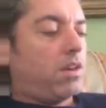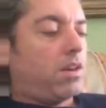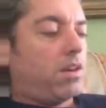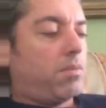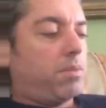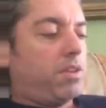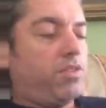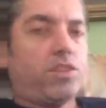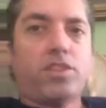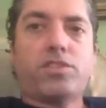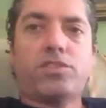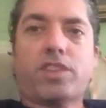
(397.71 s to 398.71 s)
And he
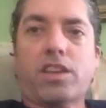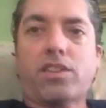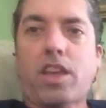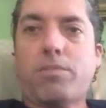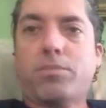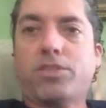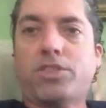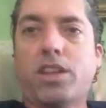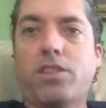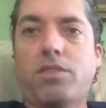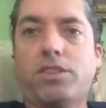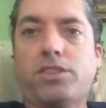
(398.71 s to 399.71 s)
says there's like
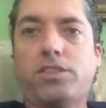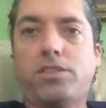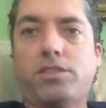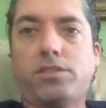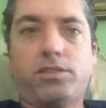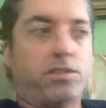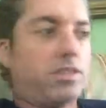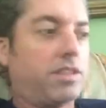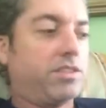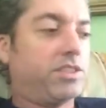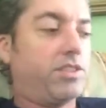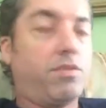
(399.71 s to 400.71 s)
10% of us that
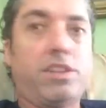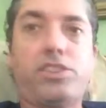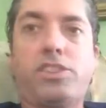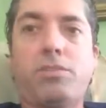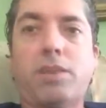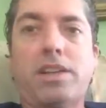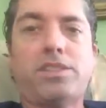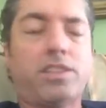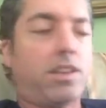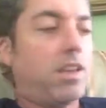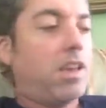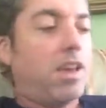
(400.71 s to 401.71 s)
have this Da Vinci
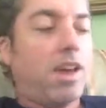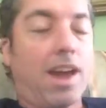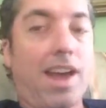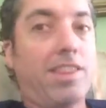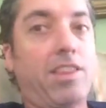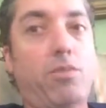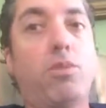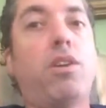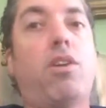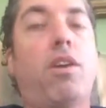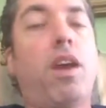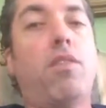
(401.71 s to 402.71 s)
mindset. I think we
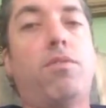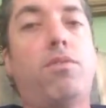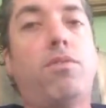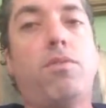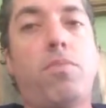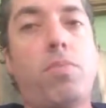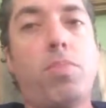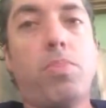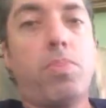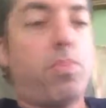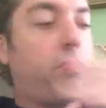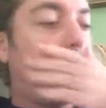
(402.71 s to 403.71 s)
all have
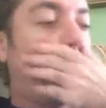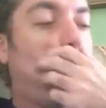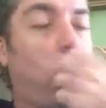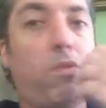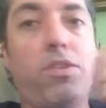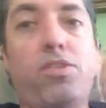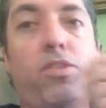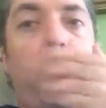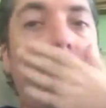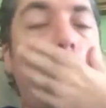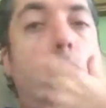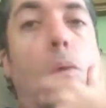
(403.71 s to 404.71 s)
Da
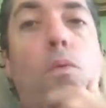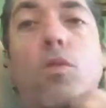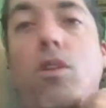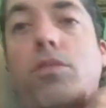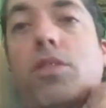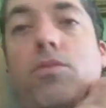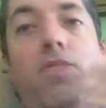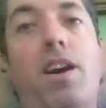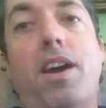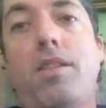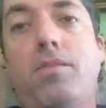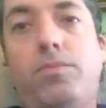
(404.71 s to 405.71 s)
Vinci. We're all
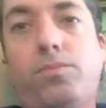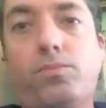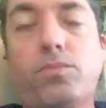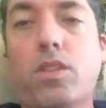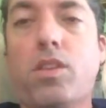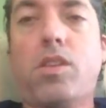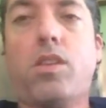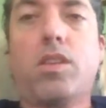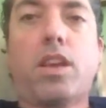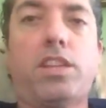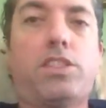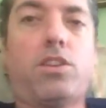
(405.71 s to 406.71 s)
divine.
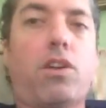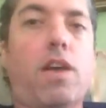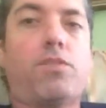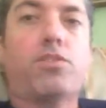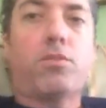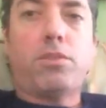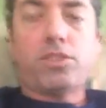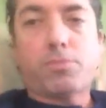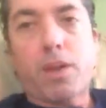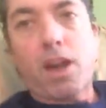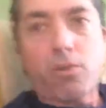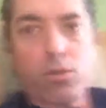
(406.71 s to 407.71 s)
Guys, you all have so much
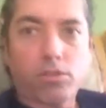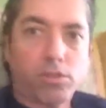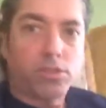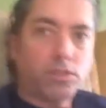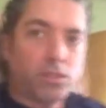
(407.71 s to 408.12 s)
power.